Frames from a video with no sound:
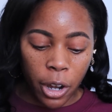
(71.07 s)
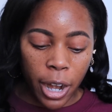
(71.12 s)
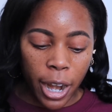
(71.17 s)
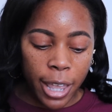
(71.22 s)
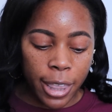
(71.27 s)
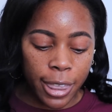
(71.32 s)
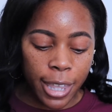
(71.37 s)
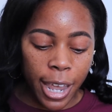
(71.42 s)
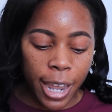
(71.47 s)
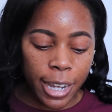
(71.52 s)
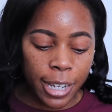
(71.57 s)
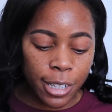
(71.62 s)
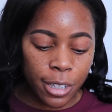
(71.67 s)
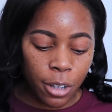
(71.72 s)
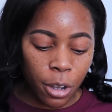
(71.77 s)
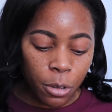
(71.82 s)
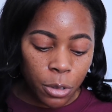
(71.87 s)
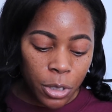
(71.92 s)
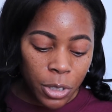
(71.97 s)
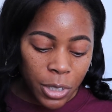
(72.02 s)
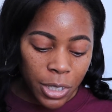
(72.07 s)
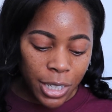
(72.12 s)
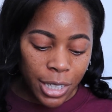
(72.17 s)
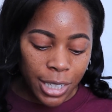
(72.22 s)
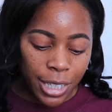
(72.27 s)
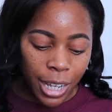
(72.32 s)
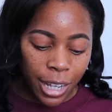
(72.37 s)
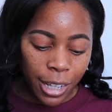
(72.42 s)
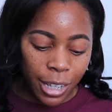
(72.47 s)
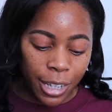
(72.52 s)
and that is also going
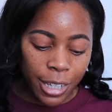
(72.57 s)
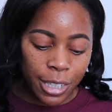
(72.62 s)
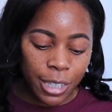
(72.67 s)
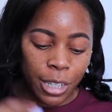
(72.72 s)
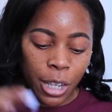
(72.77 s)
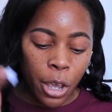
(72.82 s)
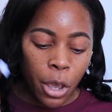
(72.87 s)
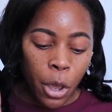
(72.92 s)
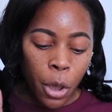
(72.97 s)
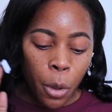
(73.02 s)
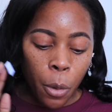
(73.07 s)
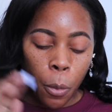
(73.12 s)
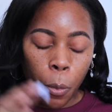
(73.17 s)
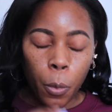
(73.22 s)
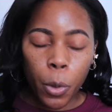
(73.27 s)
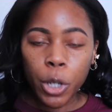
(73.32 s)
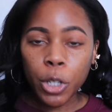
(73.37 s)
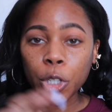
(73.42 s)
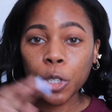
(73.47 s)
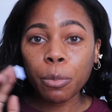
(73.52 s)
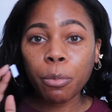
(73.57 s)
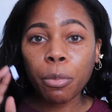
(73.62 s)
to tell us which